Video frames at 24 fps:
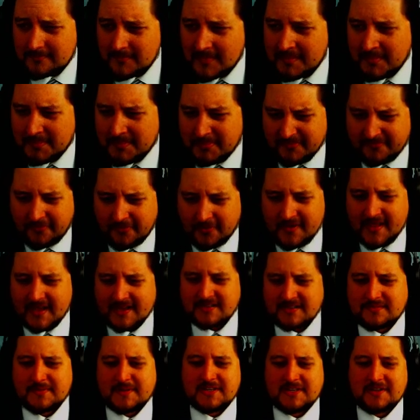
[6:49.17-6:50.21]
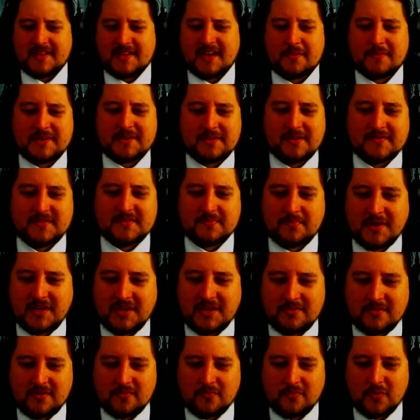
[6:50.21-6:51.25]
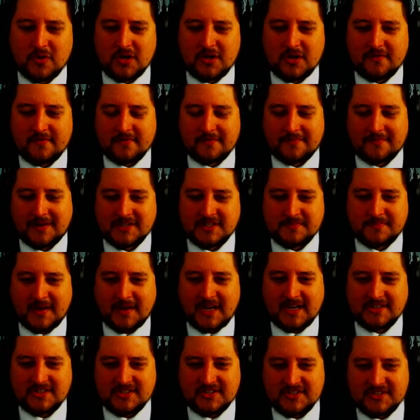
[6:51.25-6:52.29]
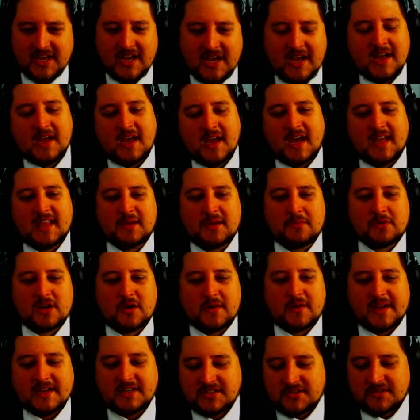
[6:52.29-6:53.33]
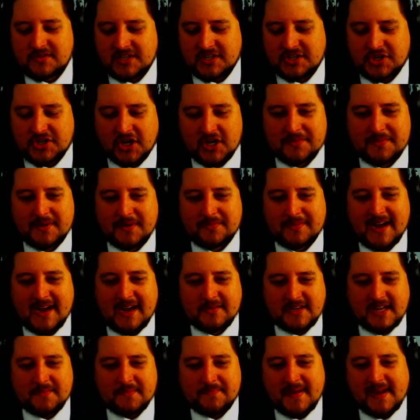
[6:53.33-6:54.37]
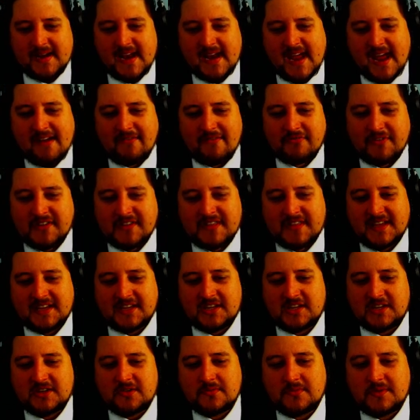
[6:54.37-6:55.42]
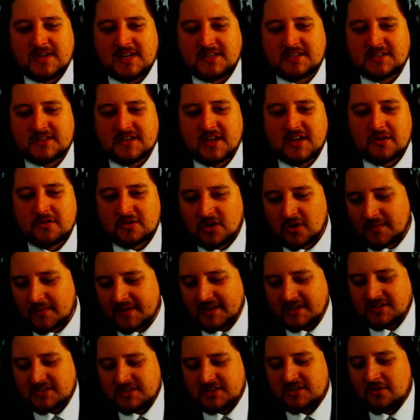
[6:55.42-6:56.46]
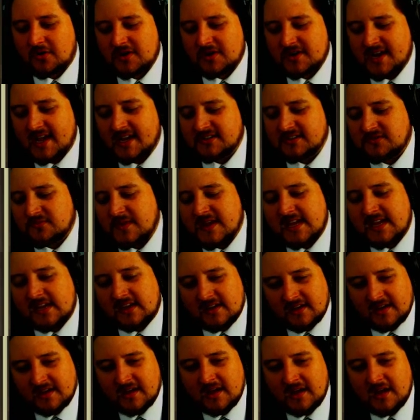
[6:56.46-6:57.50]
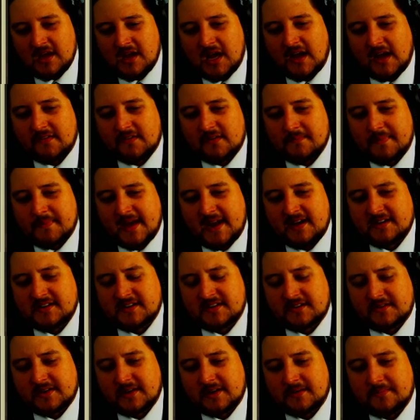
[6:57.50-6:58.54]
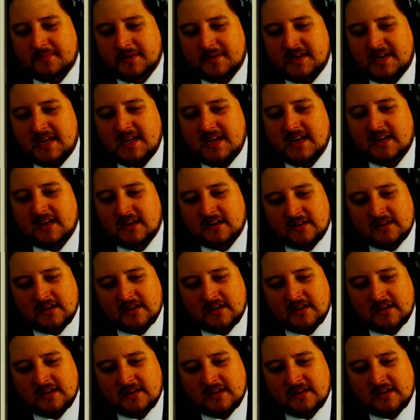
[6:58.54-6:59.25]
Before that, we do that, we do have to bring you a word from our sponsors, and then we'll go into the tournament roundup and everything you need to know going into your next week of competitive Dota. But here,